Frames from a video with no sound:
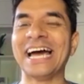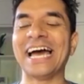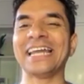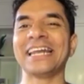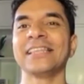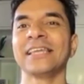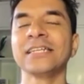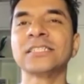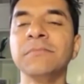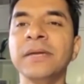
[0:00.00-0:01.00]
And I think
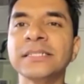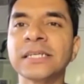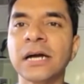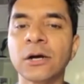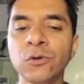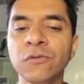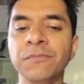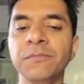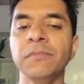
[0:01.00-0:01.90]
it's amazing how you've